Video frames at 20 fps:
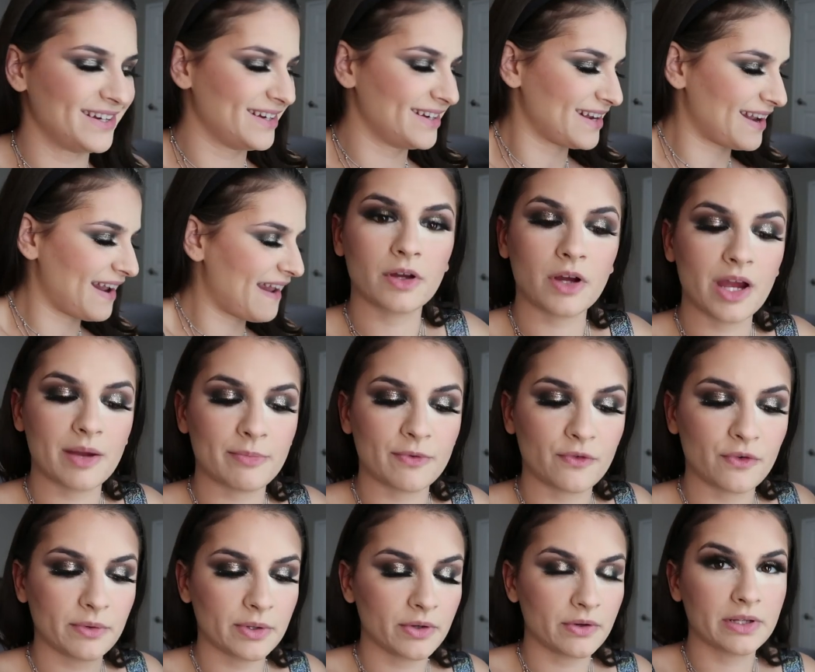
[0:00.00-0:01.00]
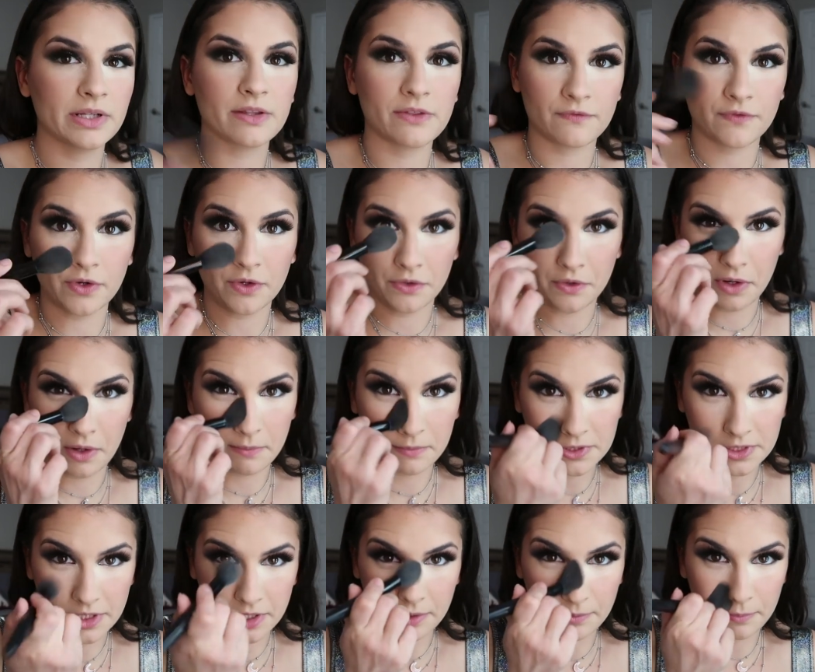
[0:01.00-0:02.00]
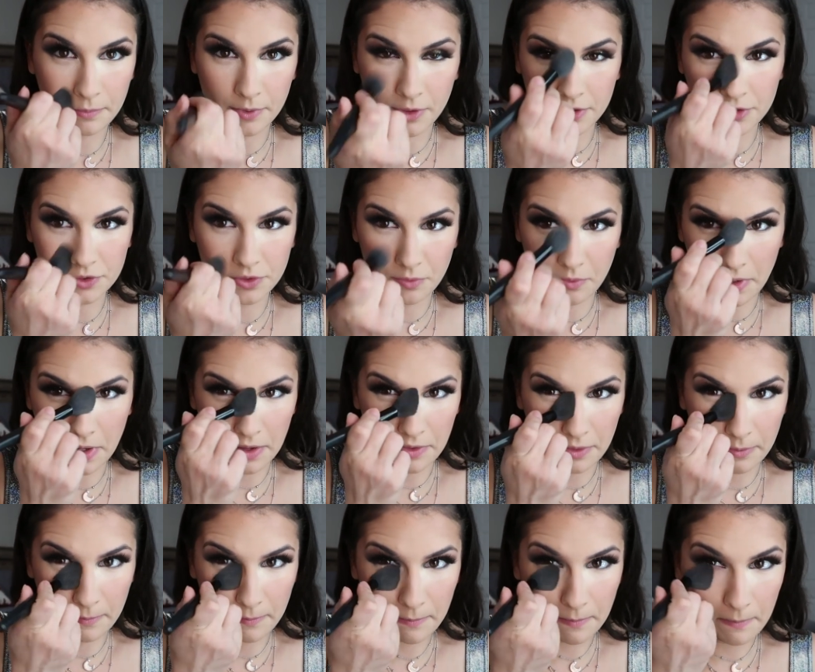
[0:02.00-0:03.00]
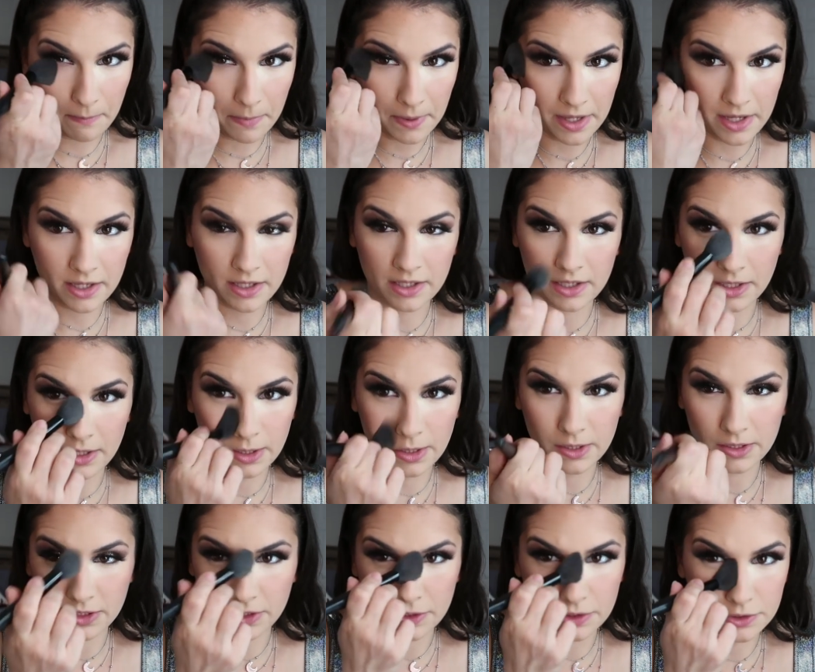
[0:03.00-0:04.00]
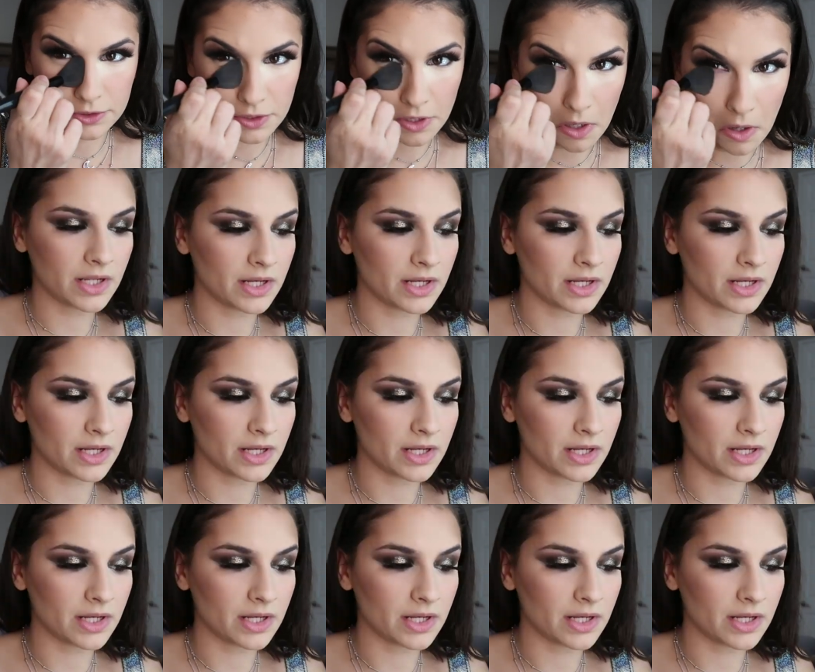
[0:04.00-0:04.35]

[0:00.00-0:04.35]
All right, before we go any further, I'm just gonna brush away the bakage.